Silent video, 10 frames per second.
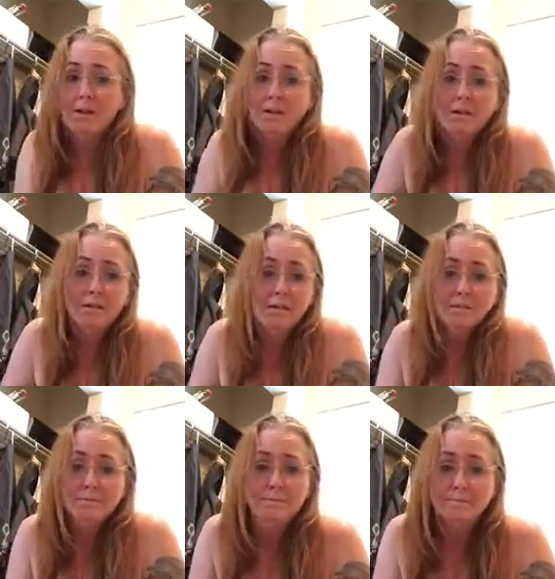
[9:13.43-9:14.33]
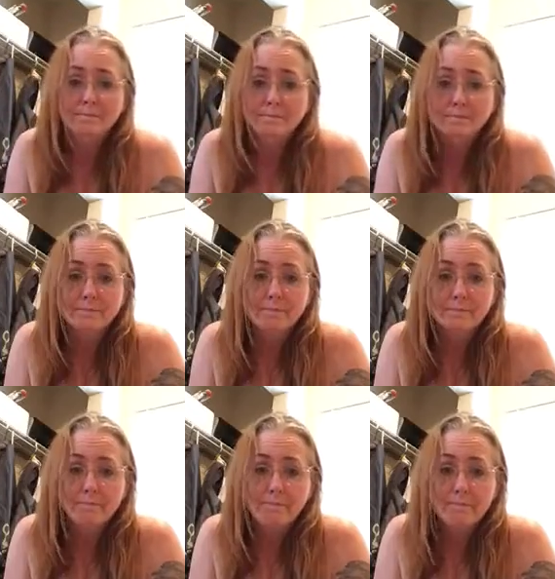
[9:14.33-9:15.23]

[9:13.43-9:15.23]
(no one is talking)